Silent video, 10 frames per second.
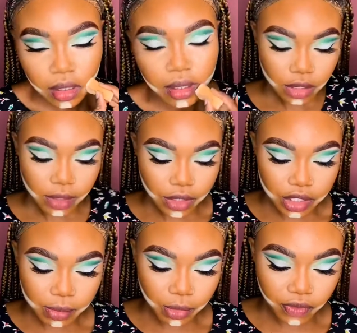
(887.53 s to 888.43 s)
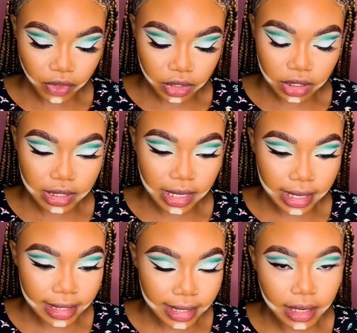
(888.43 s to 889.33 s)
So we're going to move under the eye
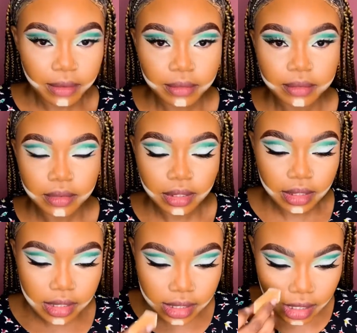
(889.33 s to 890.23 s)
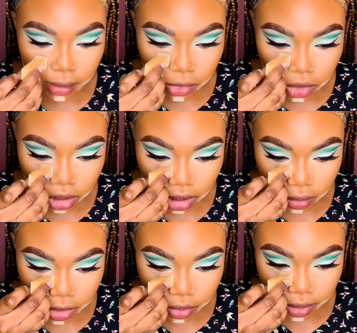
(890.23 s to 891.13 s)
now in the same motion in
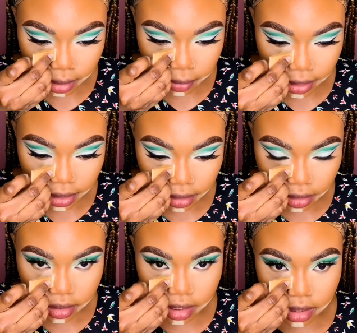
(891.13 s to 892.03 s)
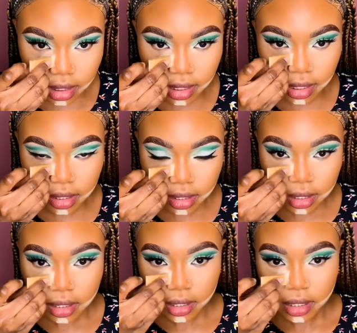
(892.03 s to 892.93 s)
which we apply the concealer
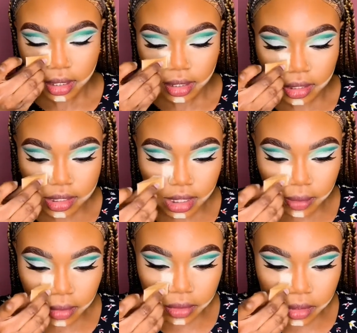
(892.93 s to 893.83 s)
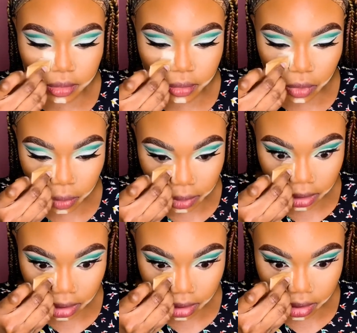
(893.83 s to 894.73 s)
That's how we're going to roll with
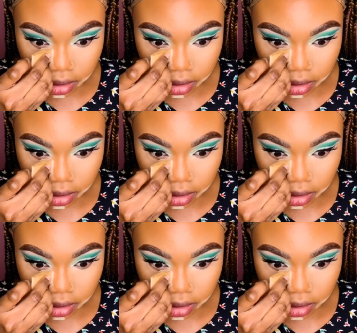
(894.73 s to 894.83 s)
this.